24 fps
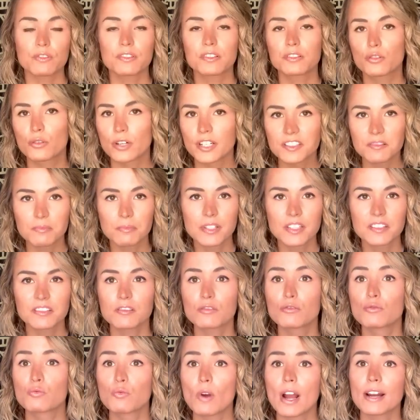Christmas
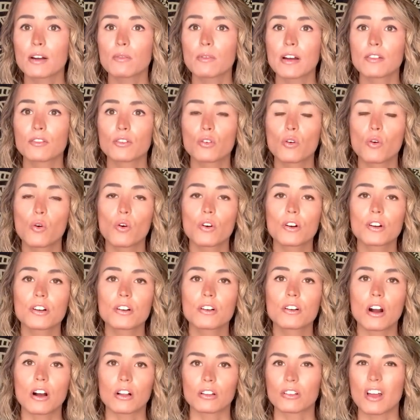is right around the
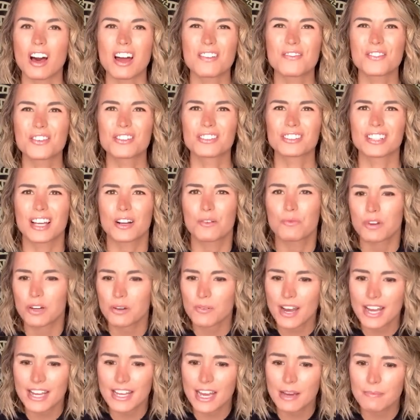corner. A lot of you are like, what do
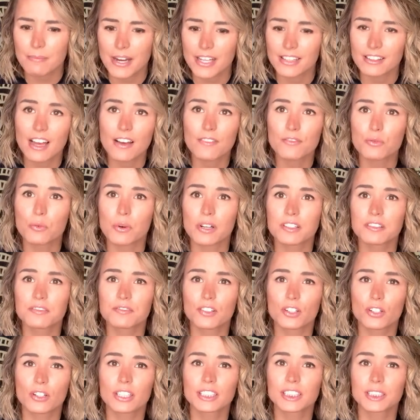I get my loved ones
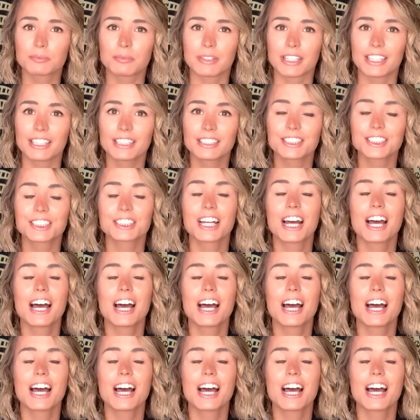for Christmas?